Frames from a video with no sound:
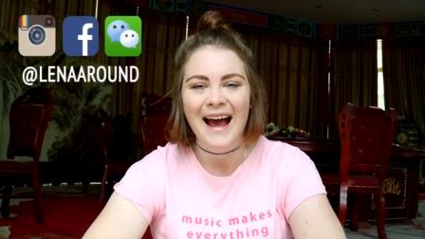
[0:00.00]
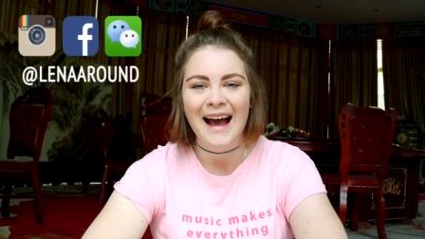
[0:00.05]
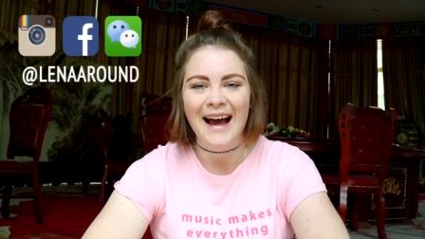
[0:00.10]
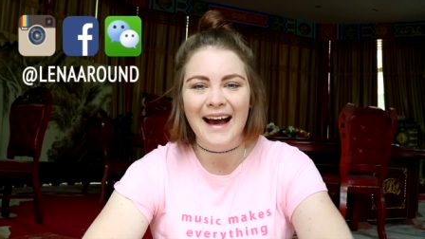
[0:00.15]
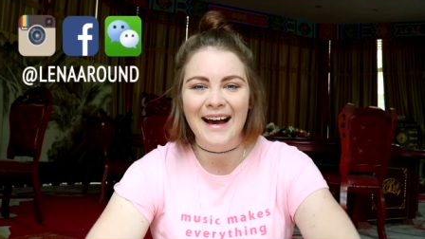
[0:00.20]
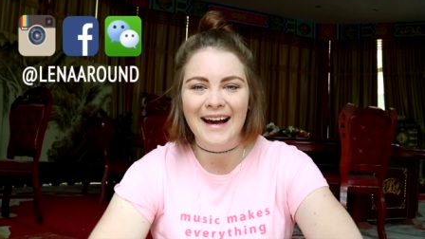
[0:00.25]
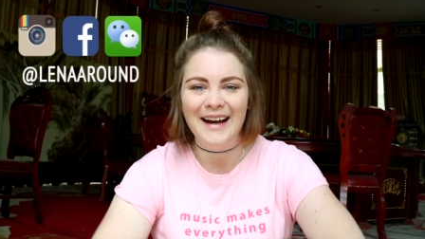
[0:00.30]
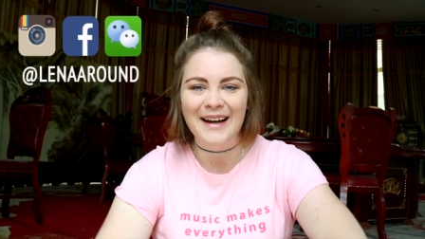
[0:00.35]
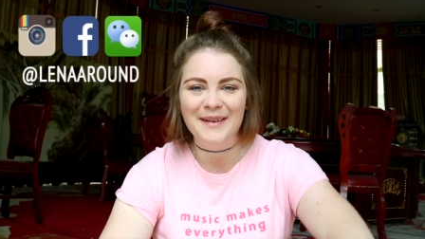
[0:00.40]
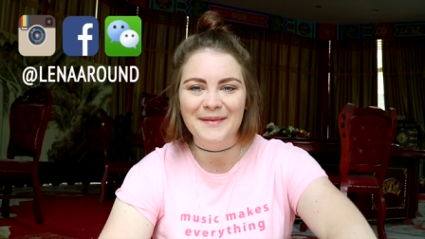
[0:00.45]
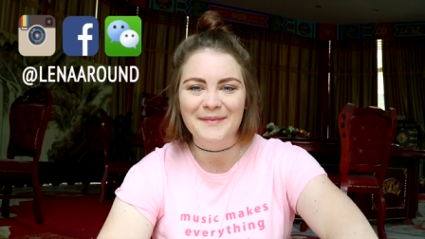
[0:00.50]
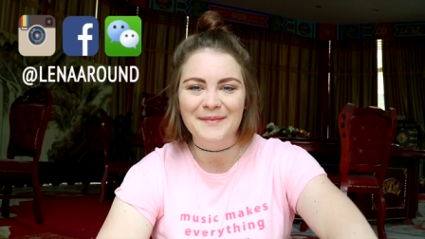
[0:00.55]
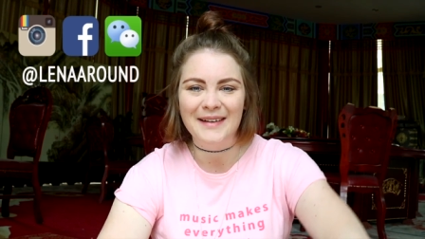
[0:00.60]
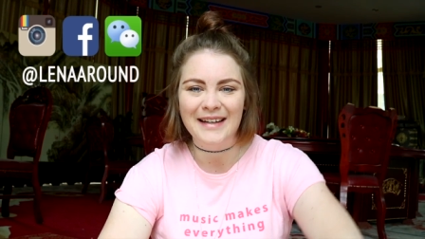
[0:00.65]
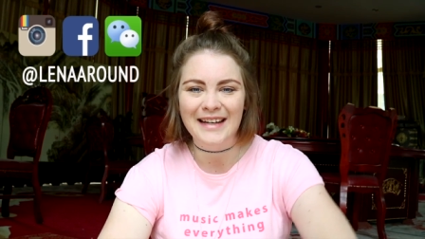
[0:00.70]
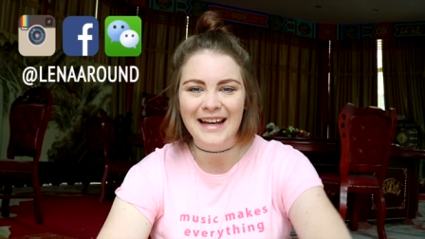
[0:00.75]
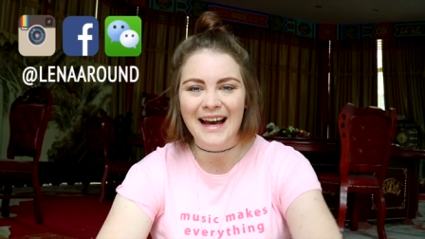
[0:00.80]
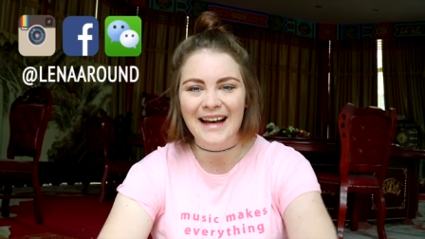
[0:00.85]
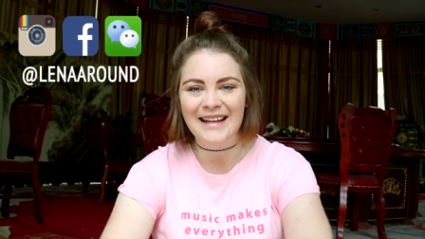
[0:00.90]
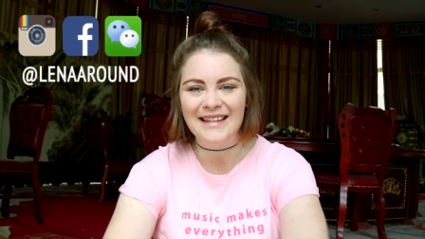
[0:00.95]

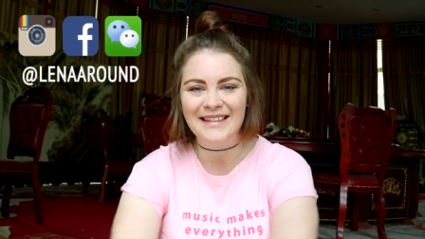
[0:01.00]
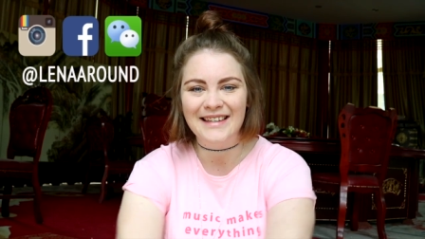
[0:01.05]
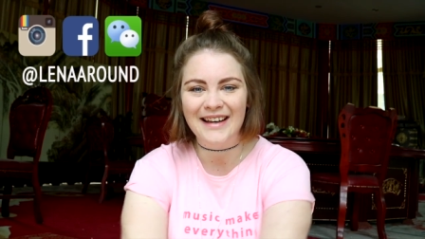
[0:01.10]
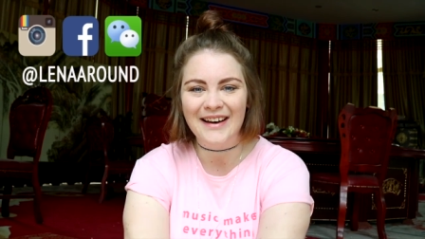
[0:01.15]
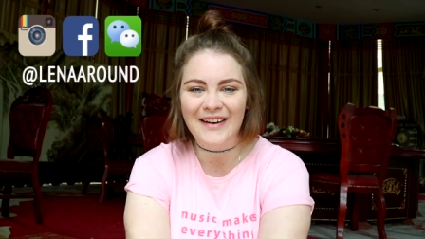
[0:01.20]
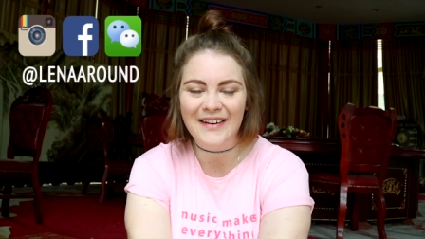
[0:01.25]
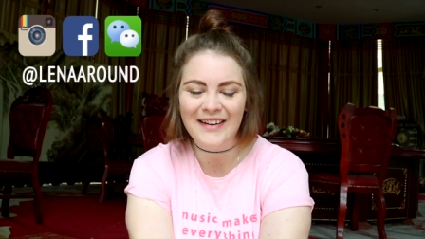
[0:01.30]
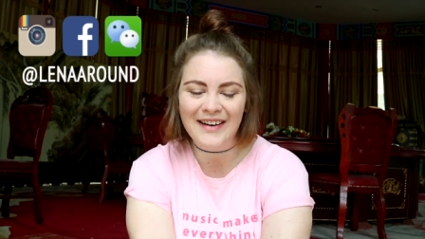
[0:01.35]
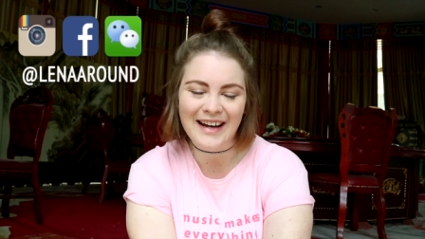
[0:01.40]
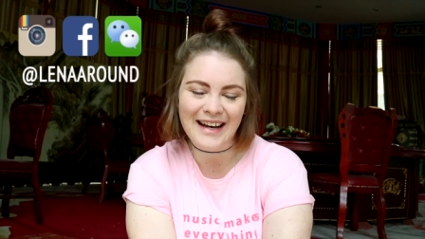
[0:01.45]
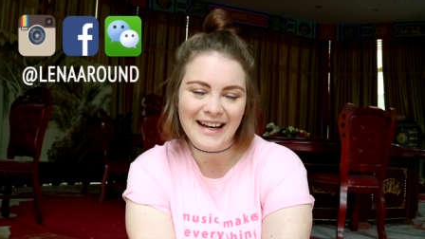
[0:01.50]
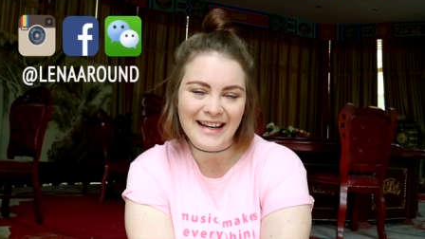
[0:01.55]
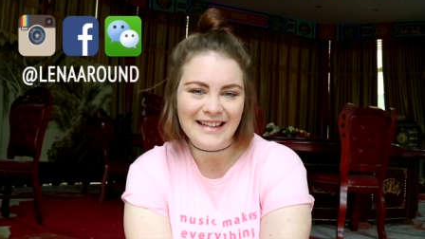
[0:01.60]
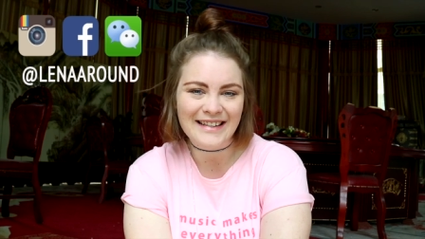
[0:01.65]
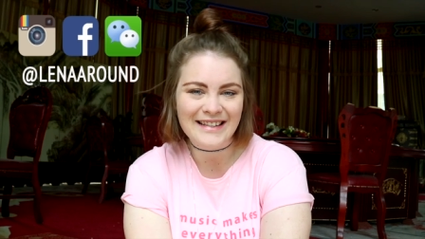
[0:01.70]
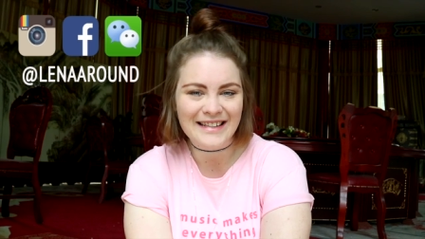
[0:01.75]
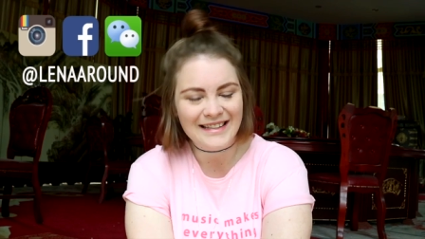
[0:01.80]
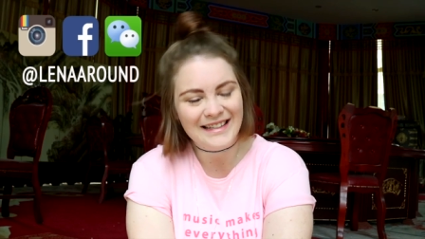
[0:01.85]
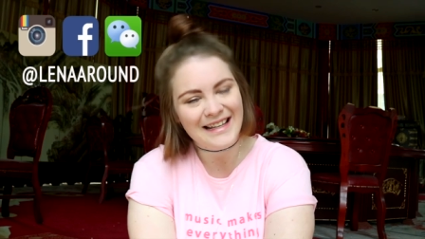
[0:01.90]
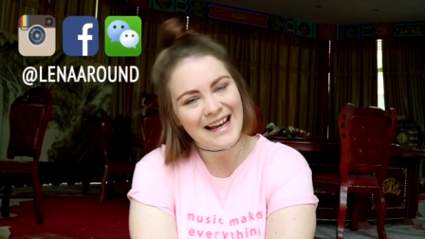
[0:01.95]
Yeah, so in
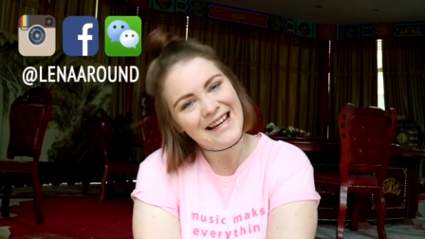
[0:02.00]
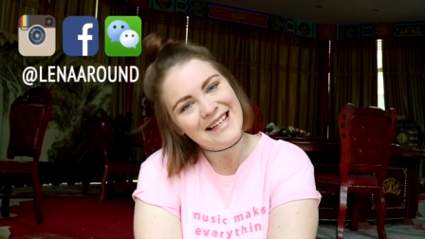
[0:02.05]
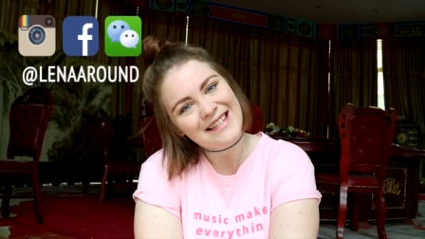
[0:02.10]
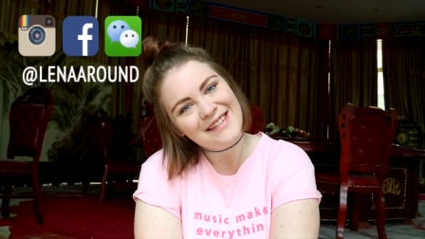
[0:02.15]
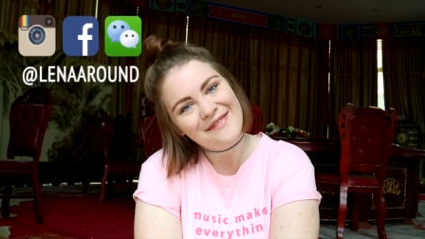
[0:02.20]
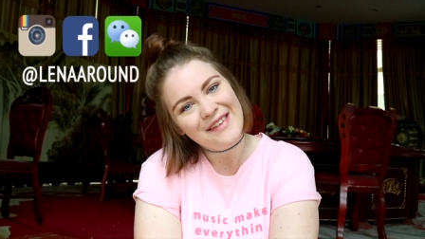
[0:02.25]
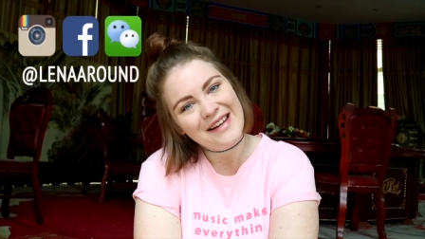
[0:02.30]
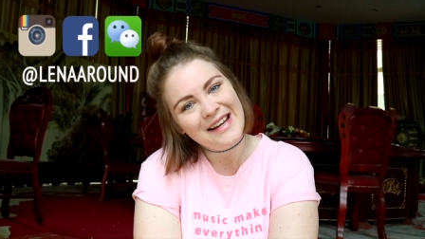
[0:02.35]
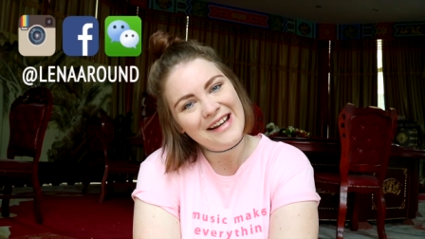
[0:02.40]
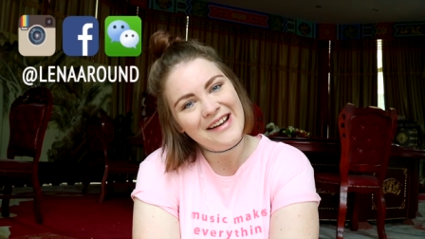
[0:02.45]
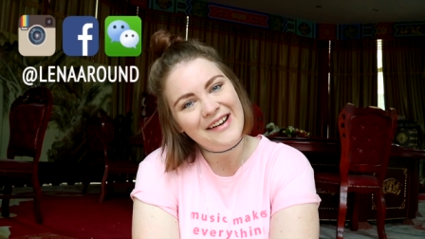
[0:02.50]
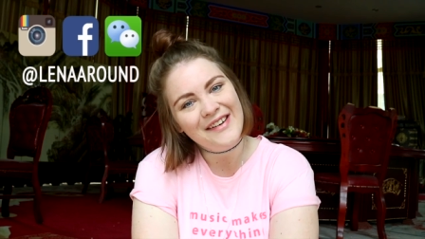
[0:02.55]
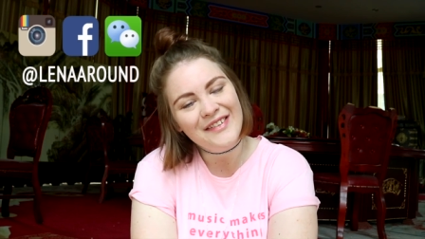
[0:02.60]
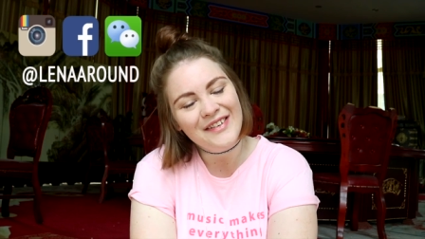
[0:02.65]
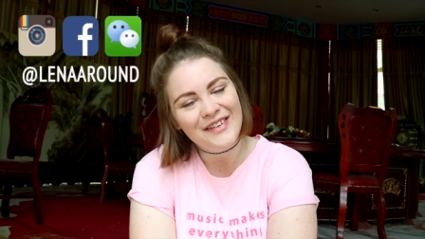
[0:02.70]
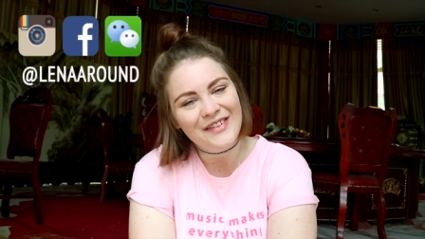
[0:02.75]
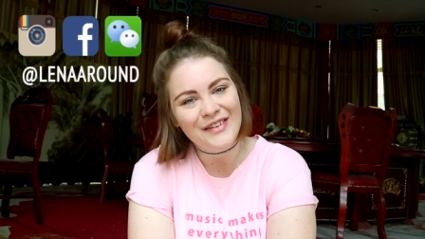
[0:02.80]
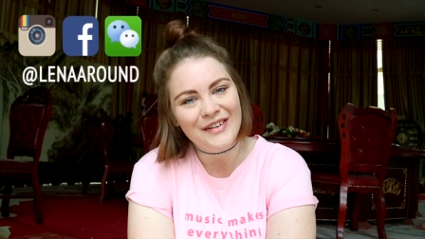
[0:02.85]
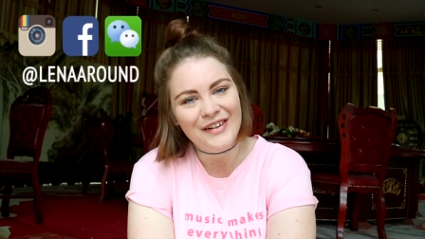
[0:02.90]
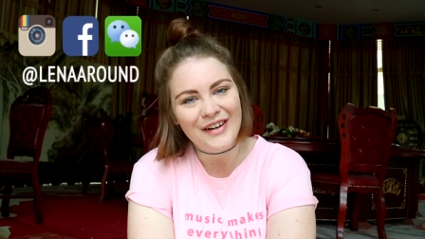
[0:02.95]
today's video
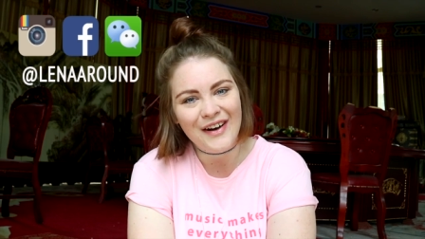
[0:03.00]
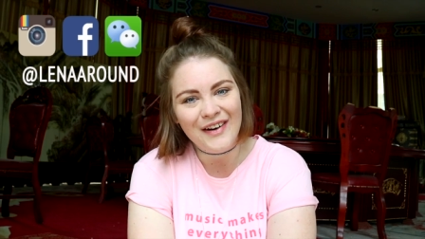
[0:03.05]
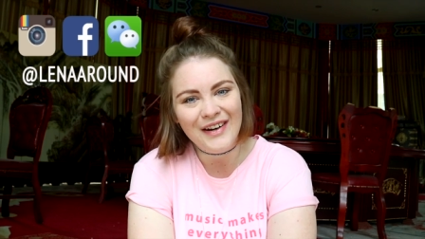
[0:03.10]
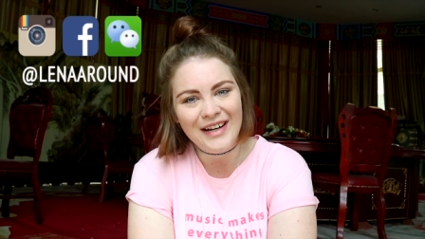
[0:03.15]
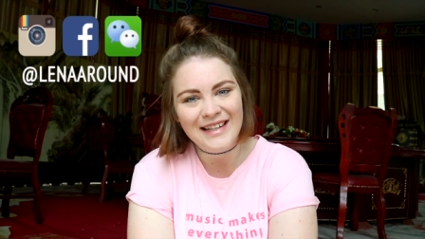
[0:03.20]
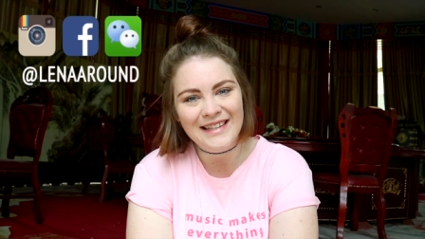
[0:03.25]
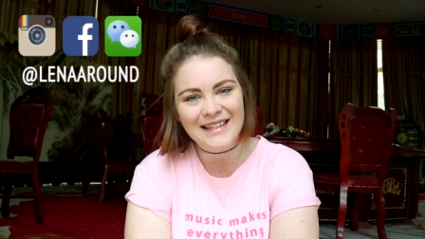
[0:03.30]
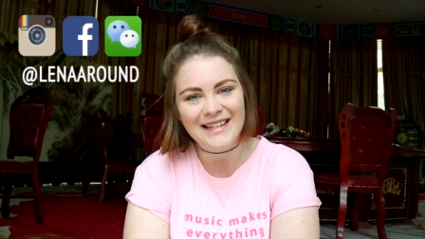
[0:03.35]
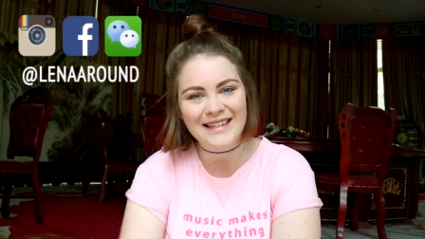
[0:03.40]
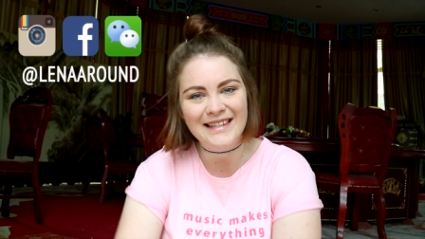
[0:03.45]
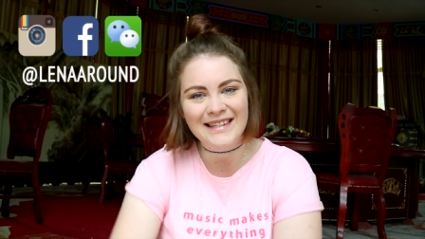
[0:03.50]
you're going to